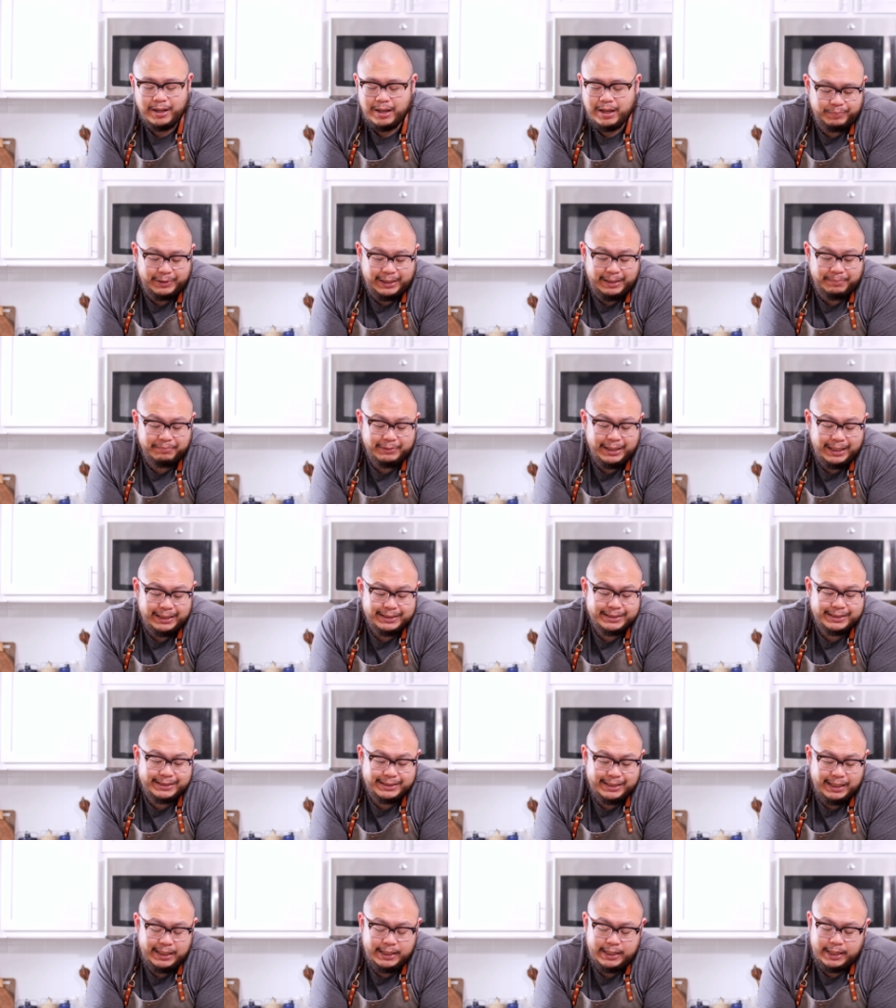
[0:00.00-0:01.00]
But I'm not
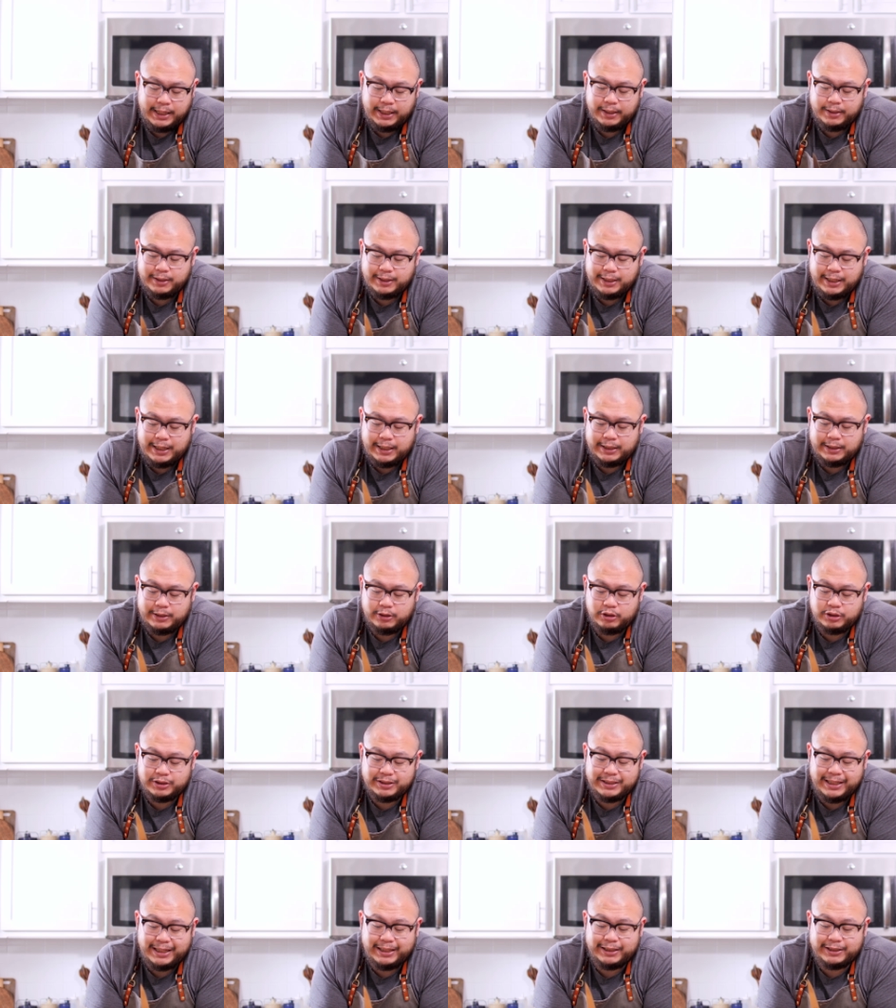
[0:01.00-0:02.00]
saying that
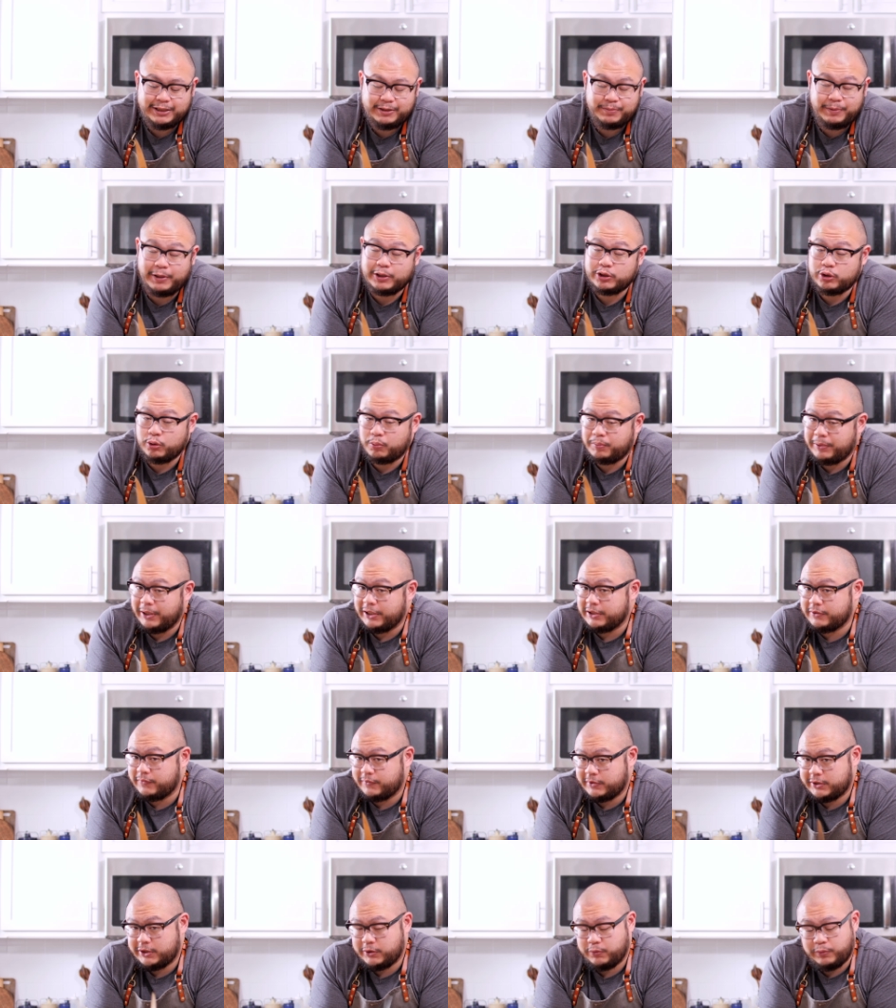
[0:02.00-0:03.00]
there's not a special place
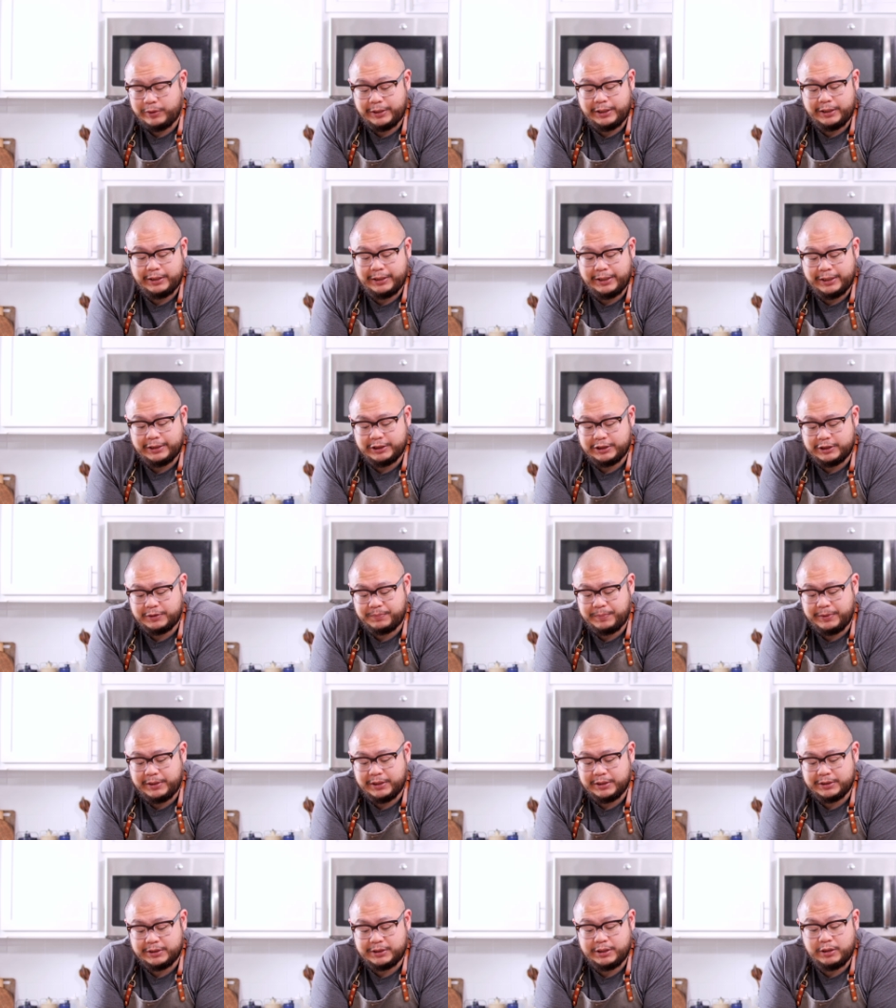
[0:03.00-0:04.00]
for serrated edges
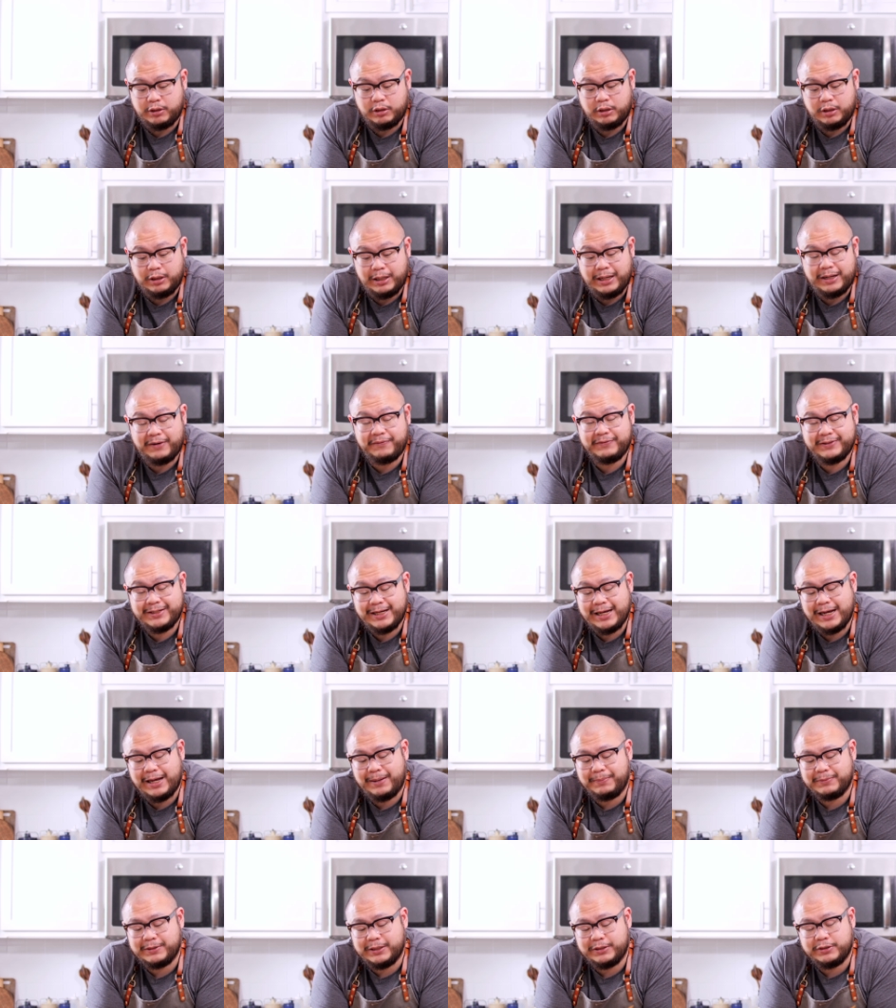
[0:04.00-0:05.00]
because there are a lot of
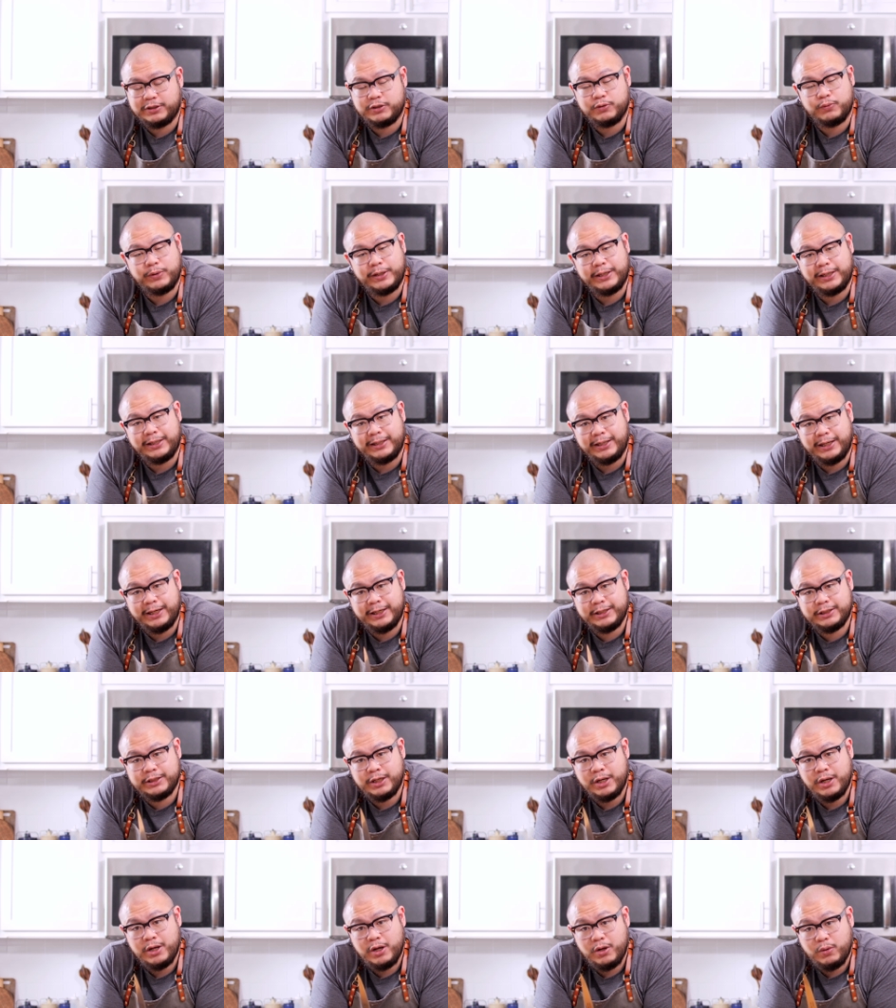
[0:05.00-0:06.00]
times a serrated
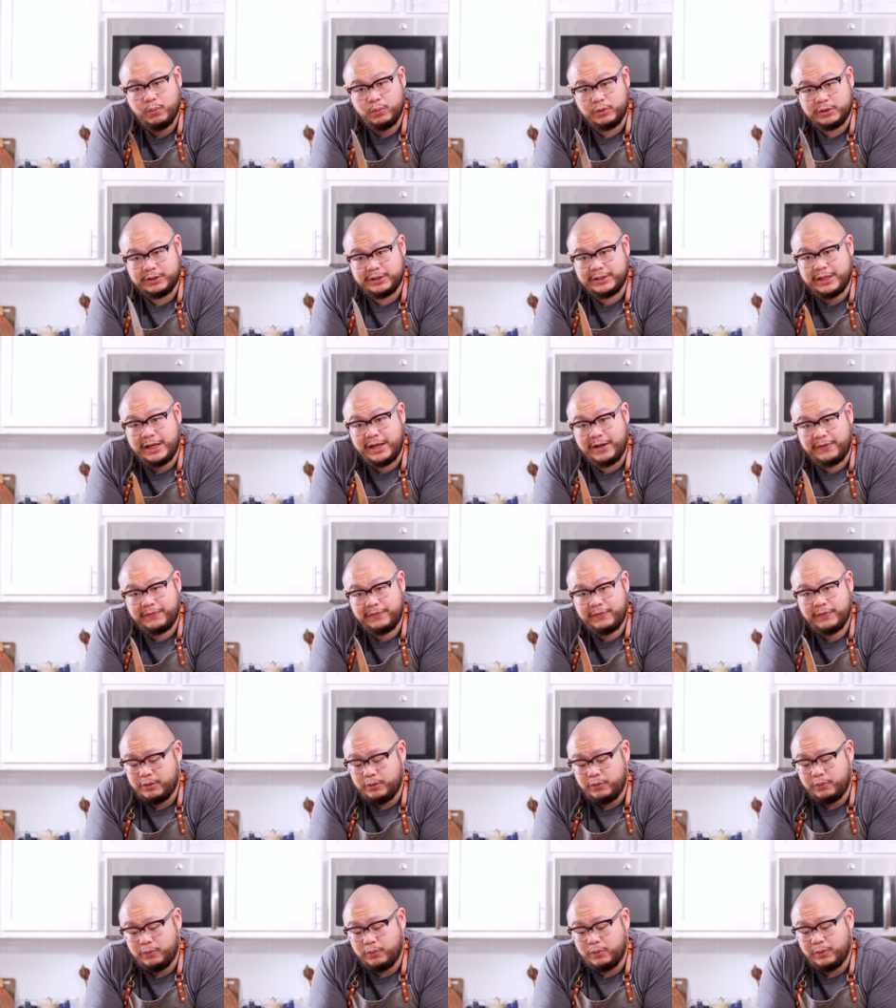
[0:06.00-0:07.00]
edge will save
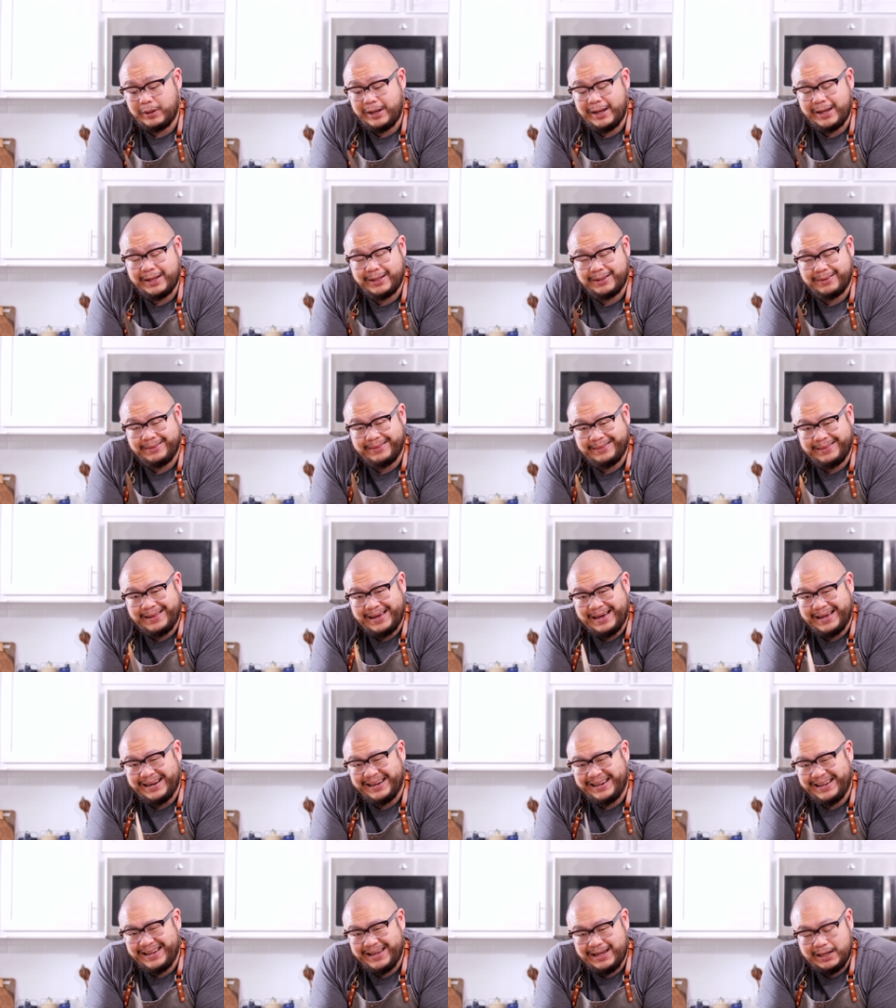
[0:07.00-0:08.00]
you a lot
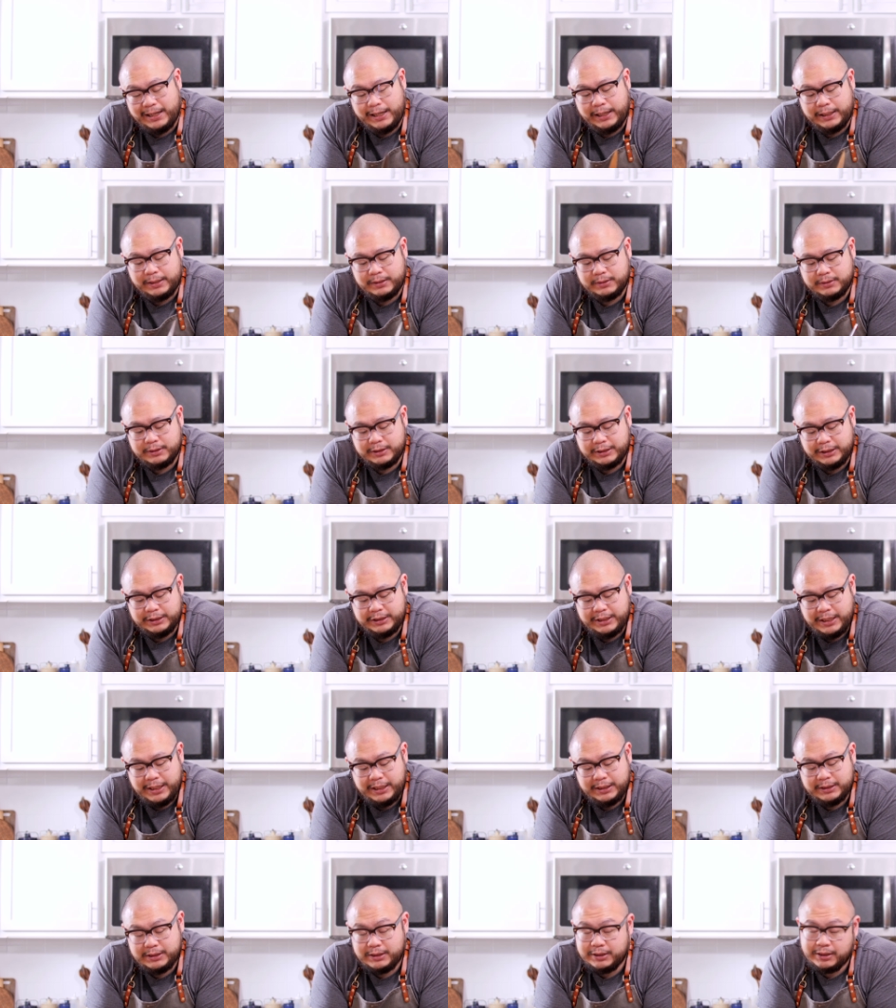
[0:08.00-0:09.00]
of headache, such
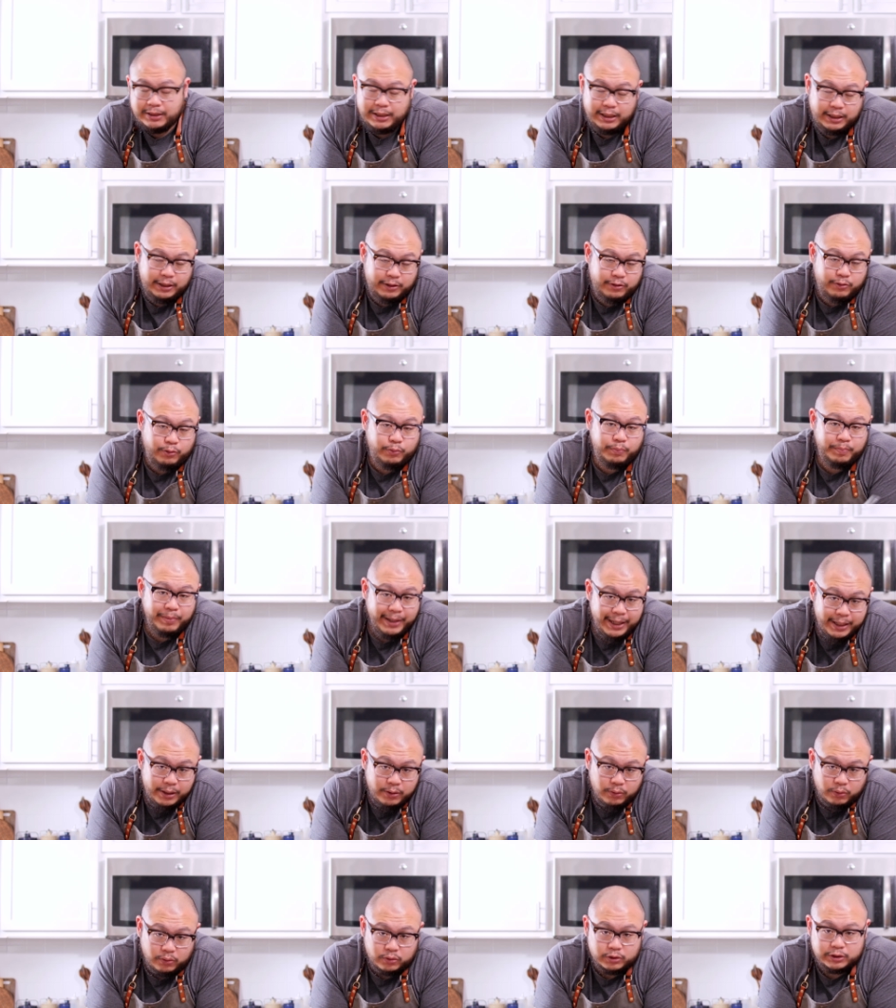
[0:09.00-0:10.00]
as cutting through
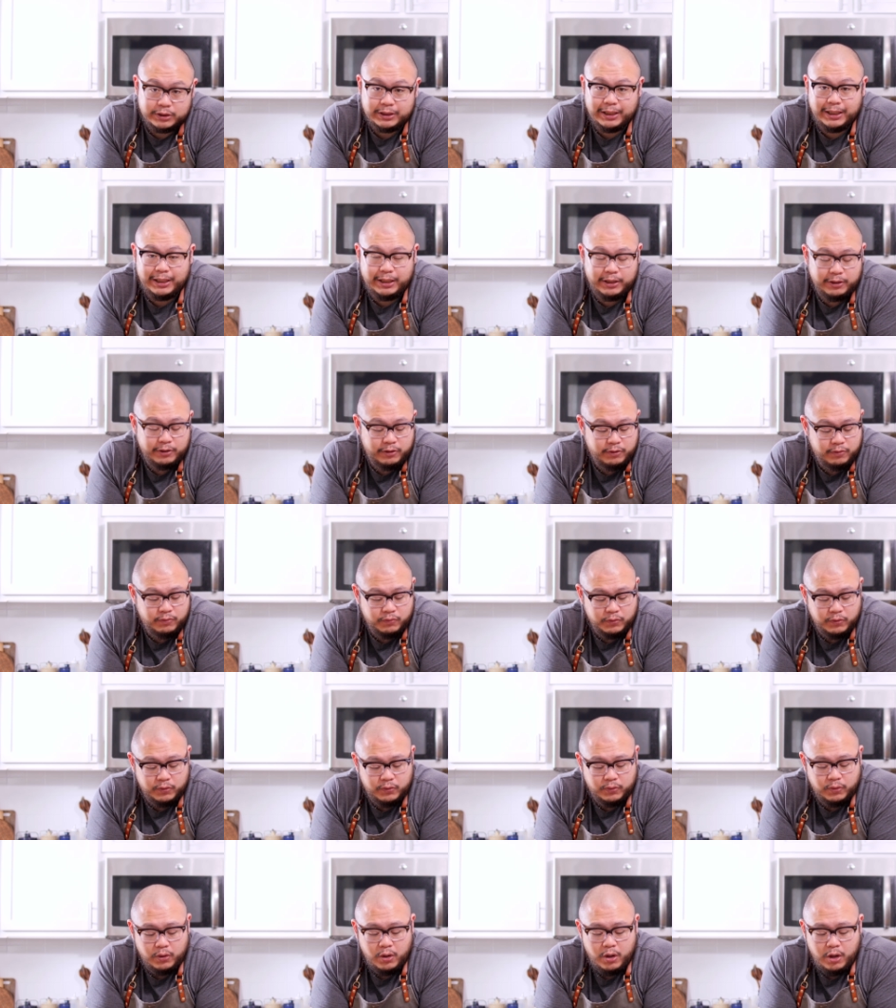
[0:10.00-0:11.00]
bagels, cutting
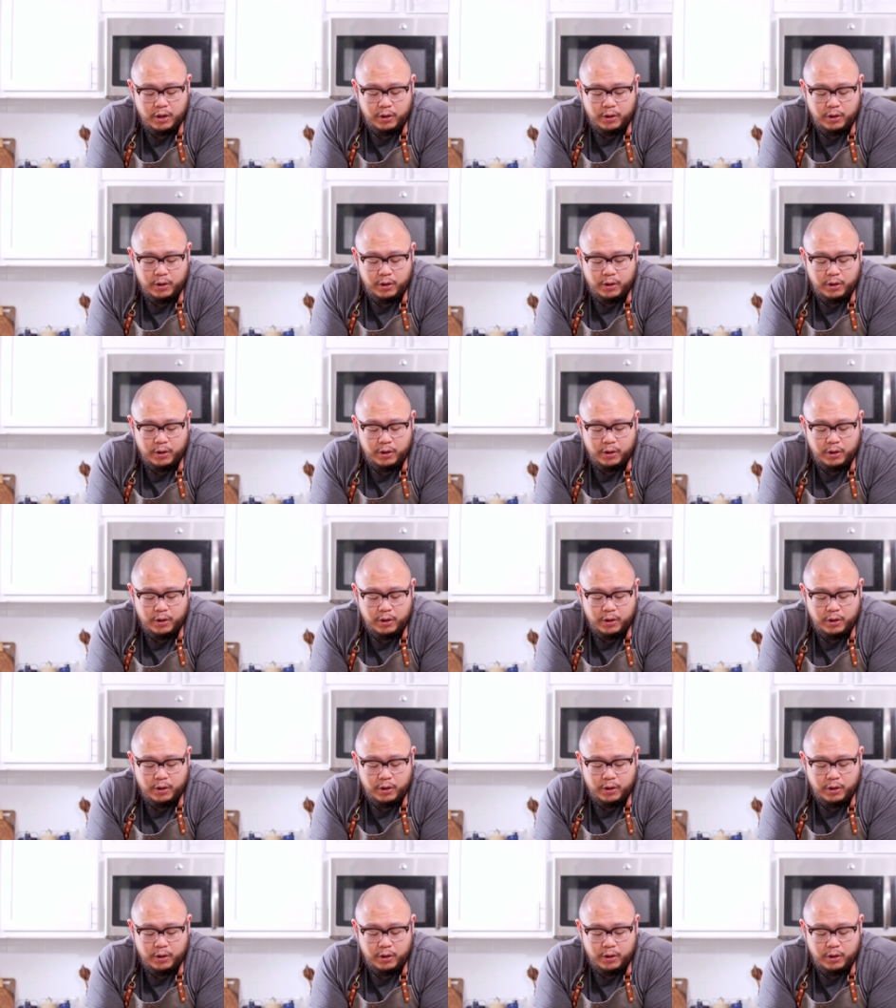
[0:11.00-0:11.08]
through